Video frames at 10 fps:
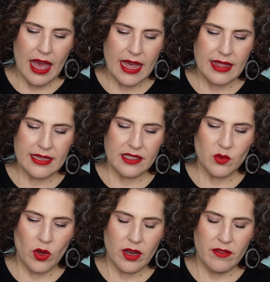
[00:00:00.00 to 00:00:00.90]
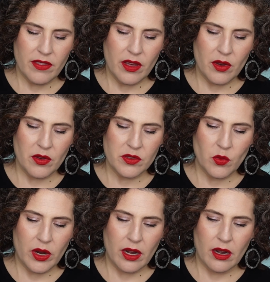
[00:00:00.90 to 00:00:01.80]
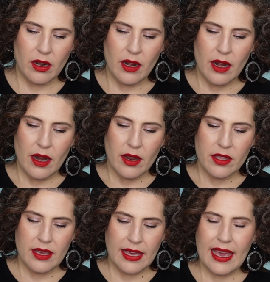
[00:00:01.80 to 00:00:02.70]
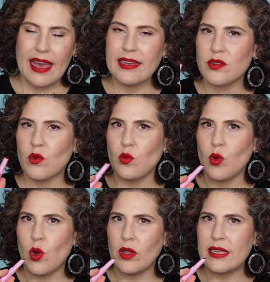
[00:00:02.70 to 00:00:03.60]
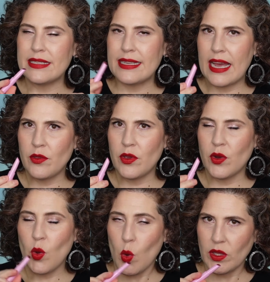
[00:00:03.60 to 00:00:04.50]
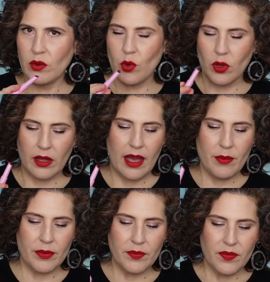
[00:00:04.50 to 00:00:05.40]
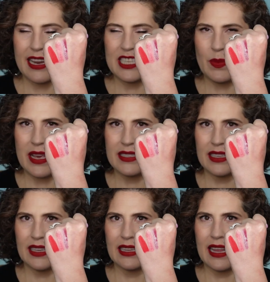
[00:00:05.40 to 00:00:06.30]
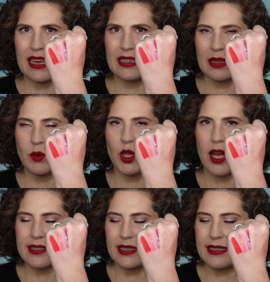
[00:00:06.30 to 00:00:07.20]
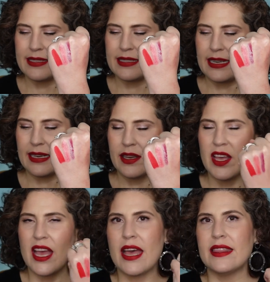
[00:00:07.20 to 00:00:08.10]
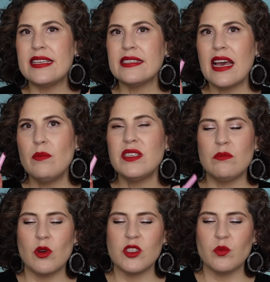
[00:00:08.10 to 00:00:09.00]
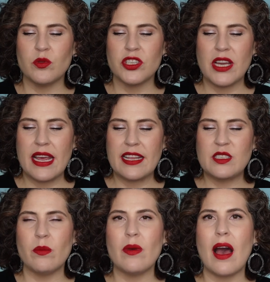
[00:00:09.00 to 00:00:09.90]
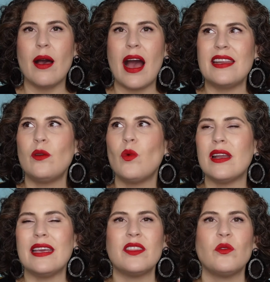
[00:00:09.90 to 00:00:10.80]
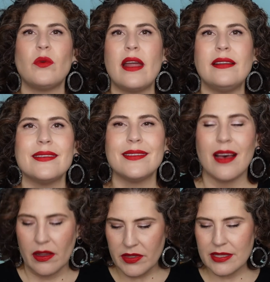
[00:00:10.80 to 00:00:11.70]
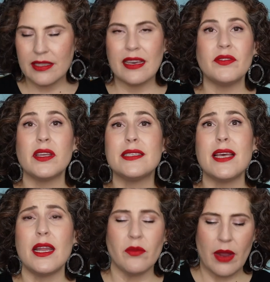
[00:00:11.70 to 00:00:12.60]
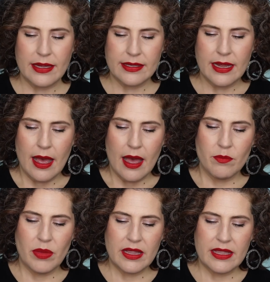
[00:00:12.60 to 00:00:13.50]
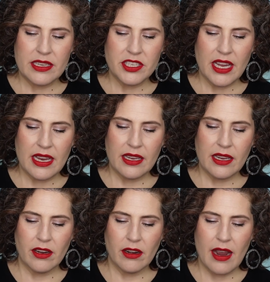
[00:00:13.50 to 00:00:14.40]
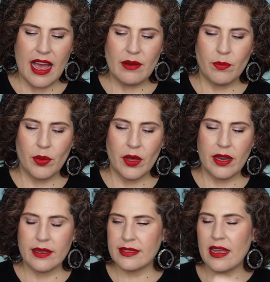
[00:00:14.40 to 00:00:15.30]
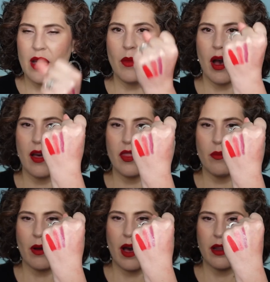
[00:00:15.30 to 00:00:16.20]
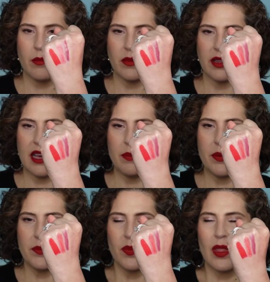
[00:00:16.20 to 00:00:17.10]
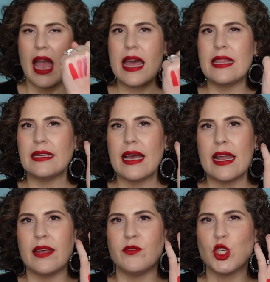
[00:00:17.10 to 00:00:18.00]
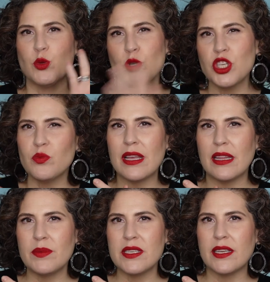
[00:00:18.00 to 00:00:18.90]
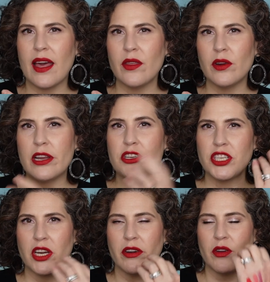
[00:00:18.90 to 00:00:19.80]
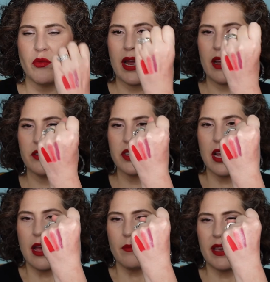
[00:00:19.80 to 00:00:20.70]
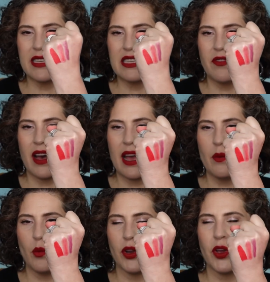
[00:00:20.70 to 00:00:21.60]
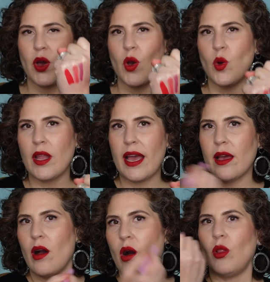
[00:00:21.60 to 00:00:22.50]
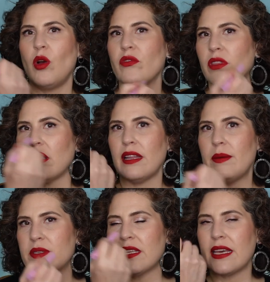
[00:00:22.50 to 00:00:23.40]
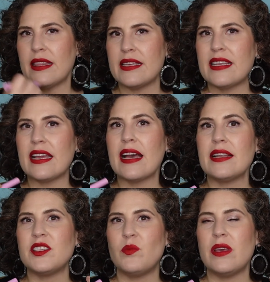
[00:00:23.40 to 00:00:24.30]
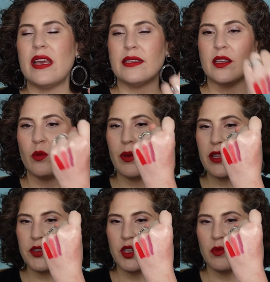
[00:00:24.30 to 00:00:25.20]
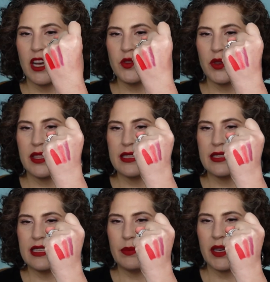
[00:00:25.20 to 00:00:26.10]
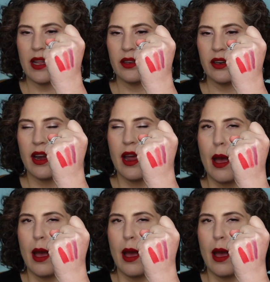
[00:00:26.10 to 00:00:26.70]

And this is one of those where you can't roll it down, you can only roll it up. And it's basically like a lip gloss and a stick. This comes in multiple shades. I didn't want to get the red because obviously I've got a ton of reds. But this shade here, I put some on the bottom lip and then kind of smush my lips together and share it around because if I were to go like all over the lips like this, it got to be a little bit too much with this deep color.